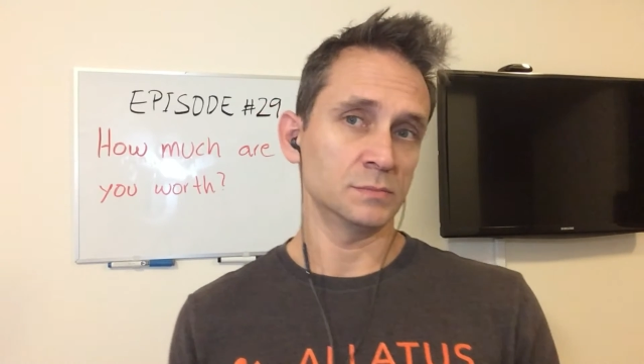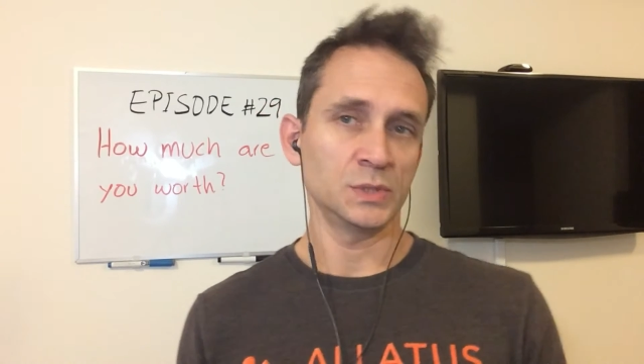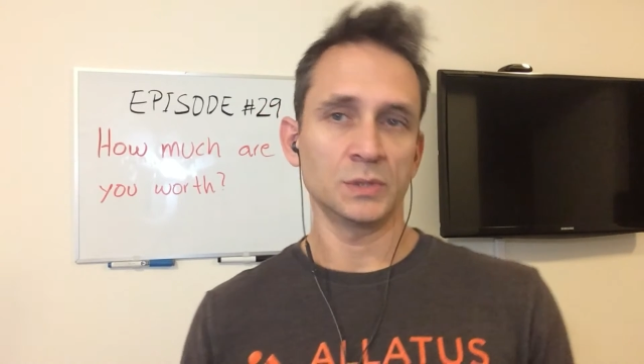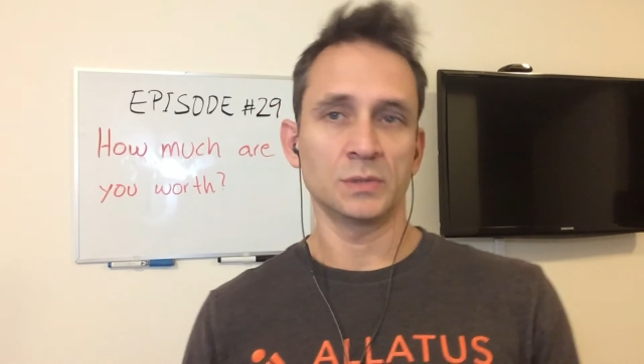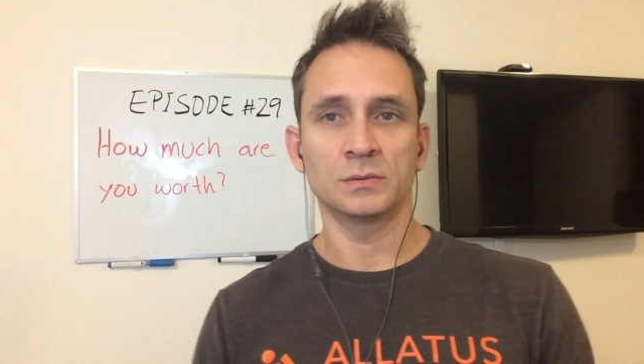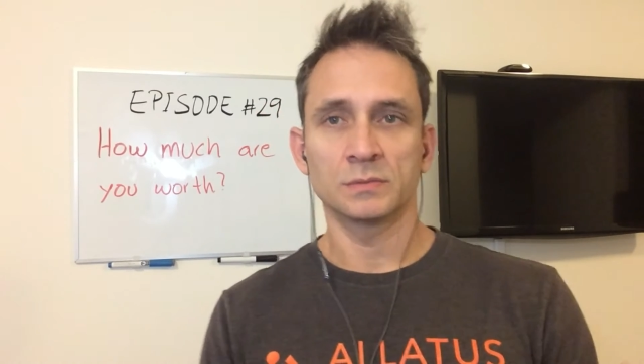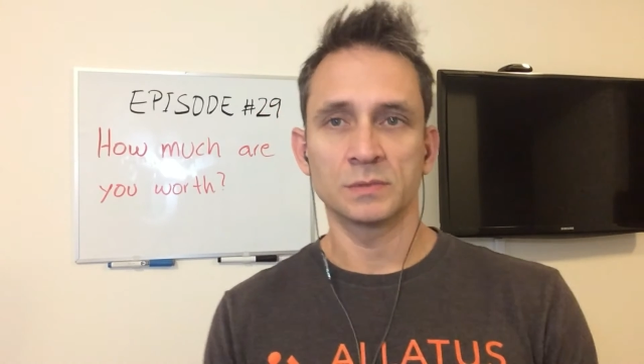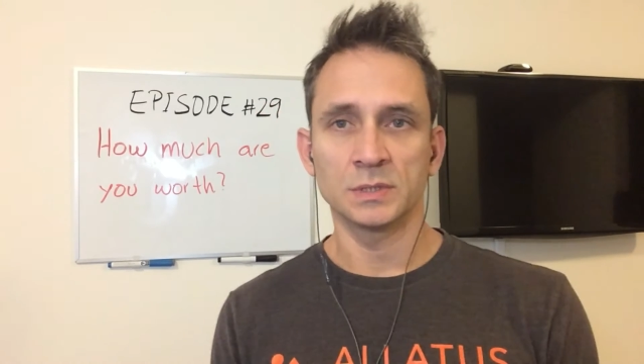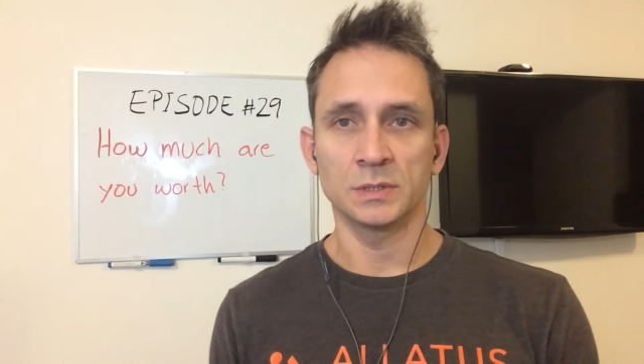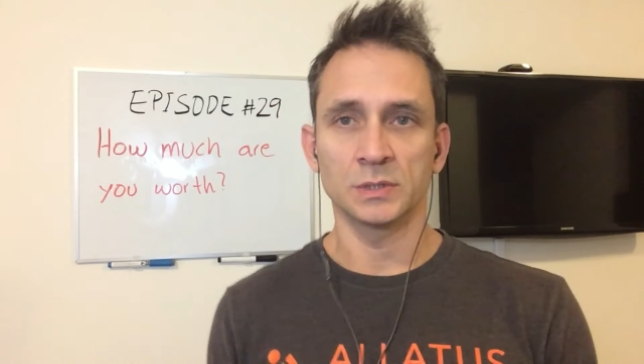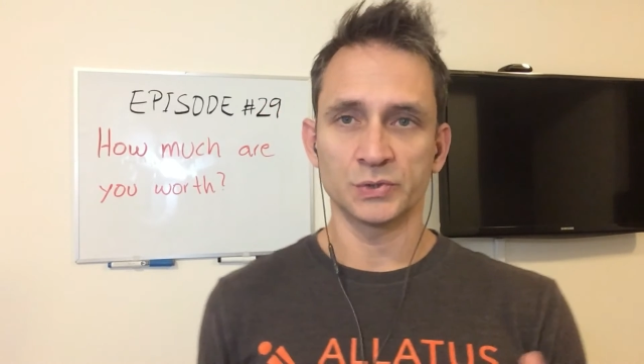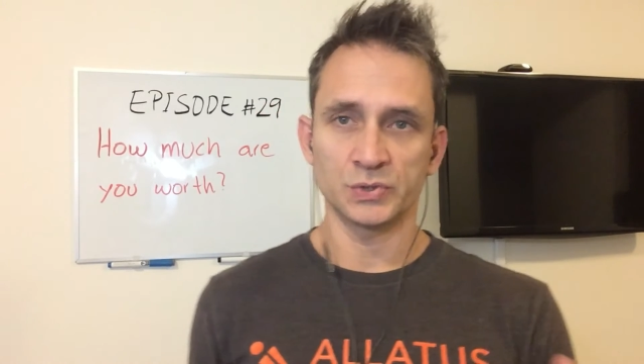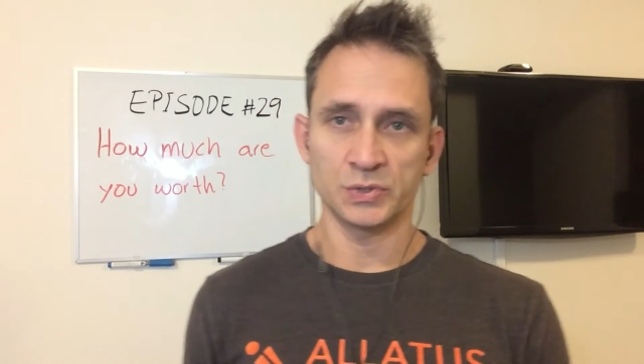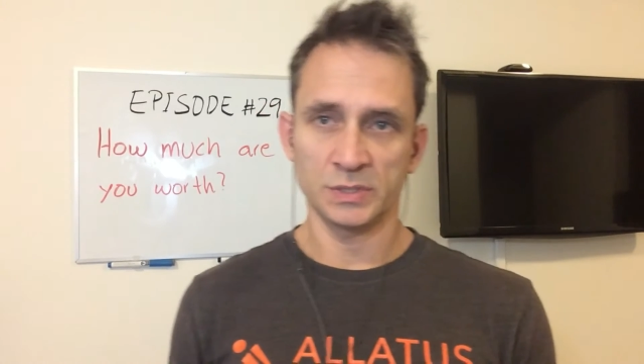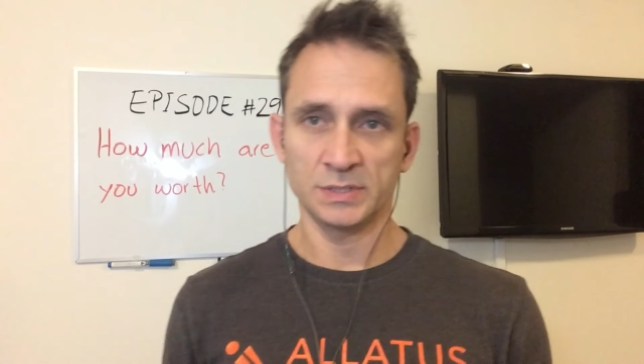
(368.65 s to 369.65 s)
the
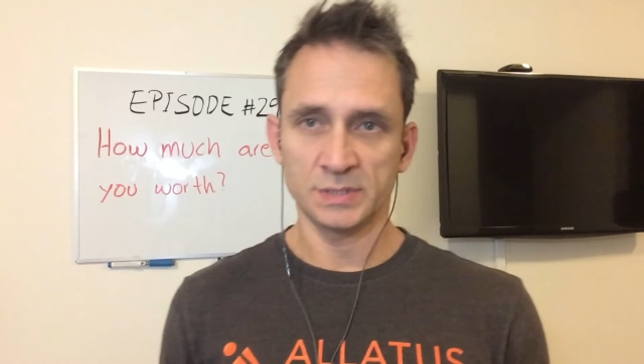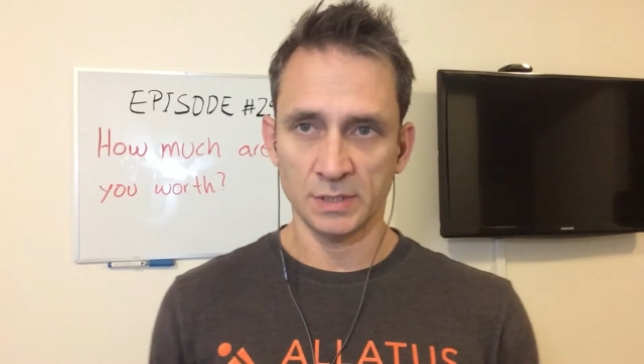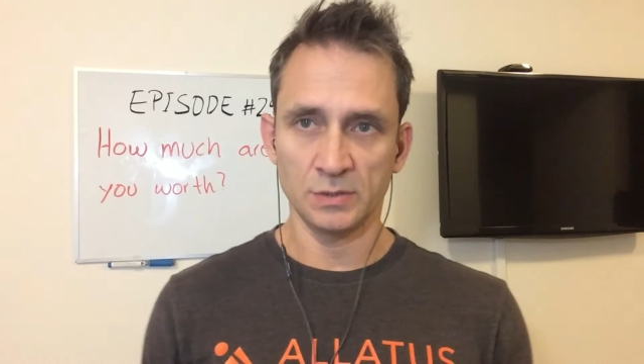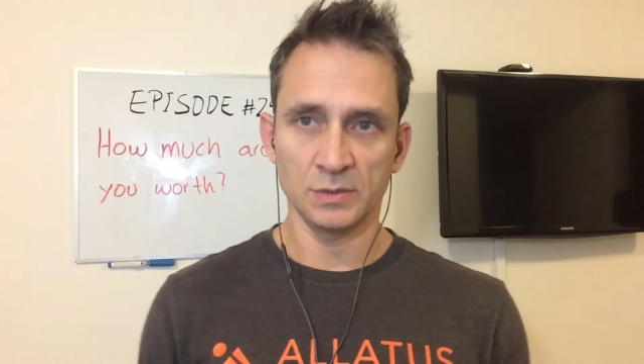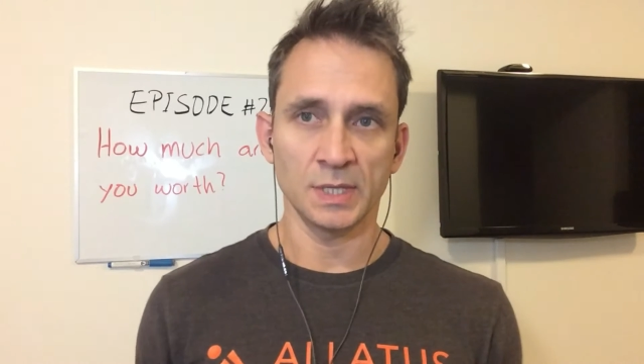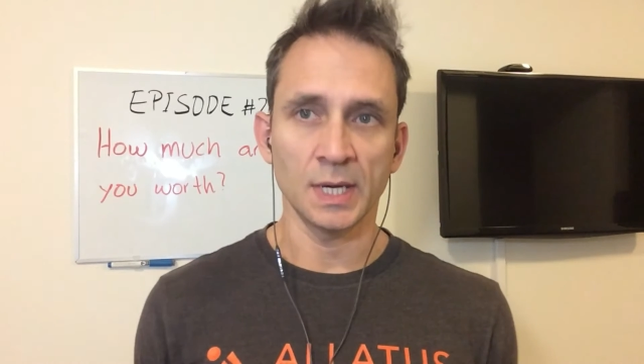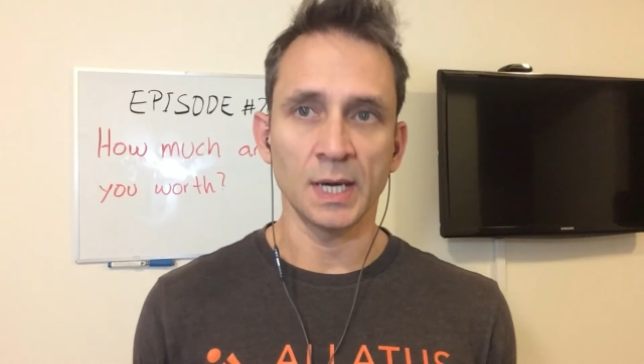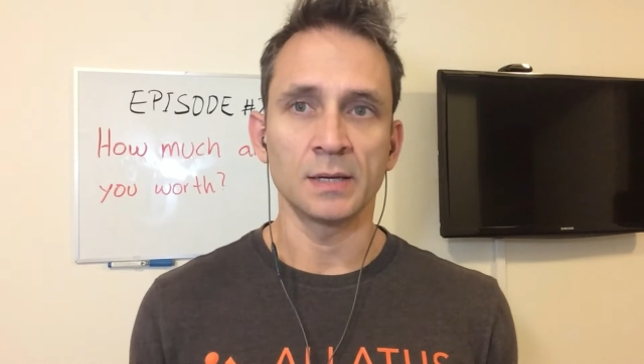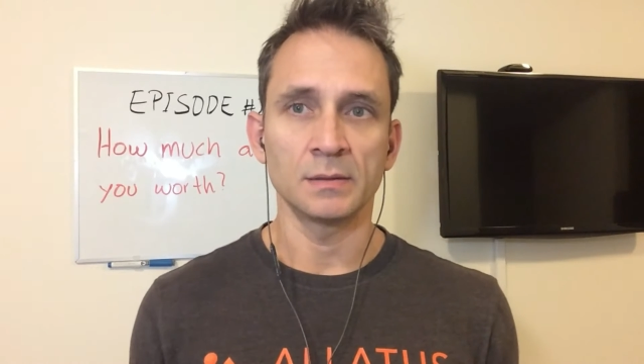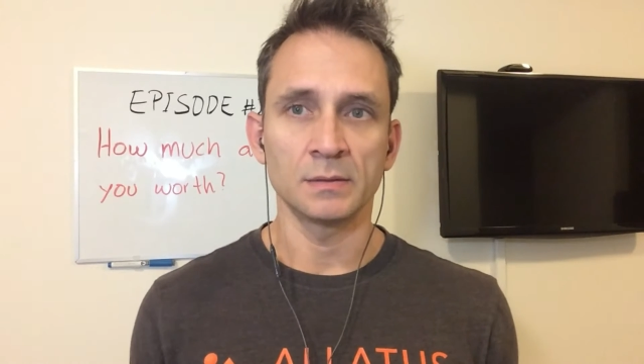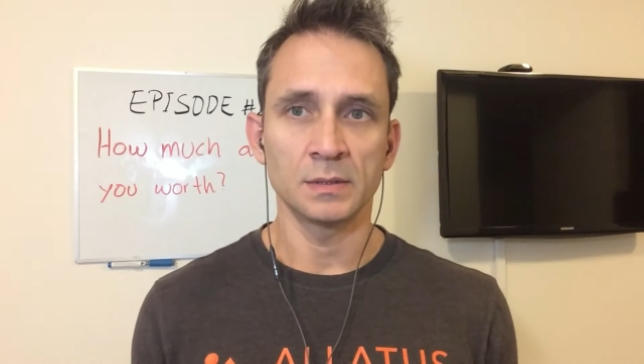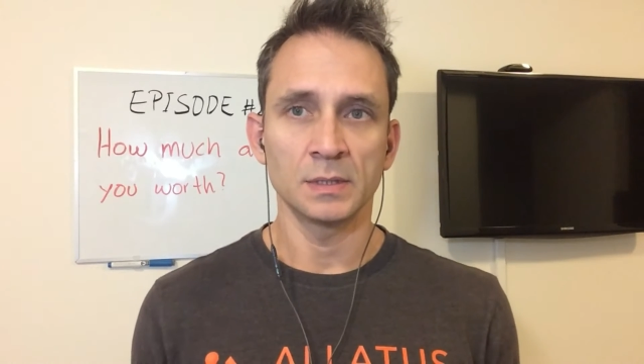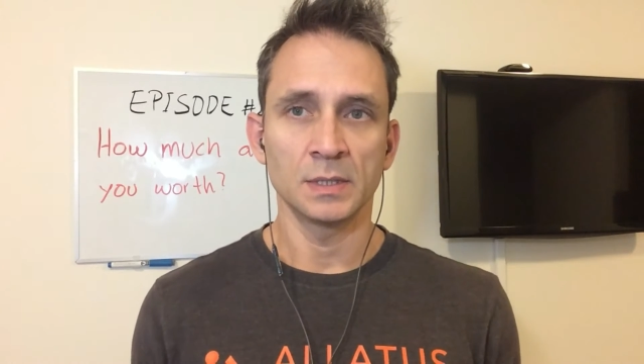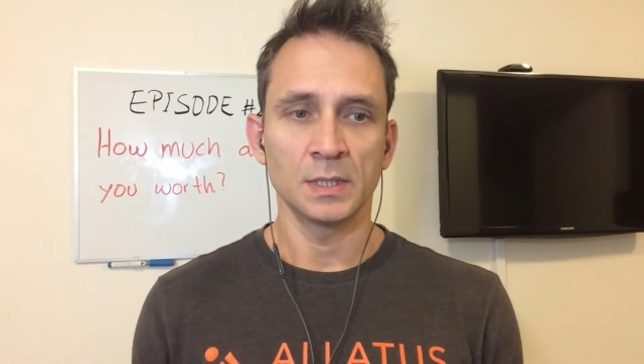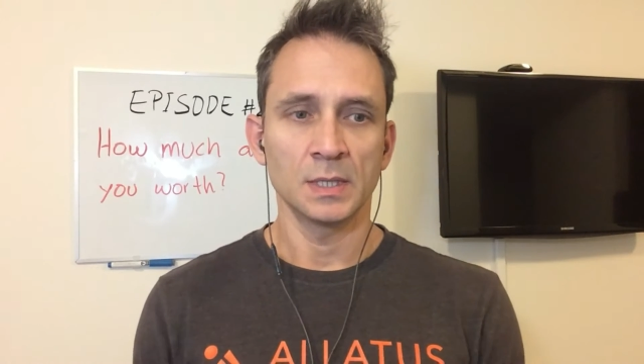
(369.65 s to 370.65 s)
luxuries that you can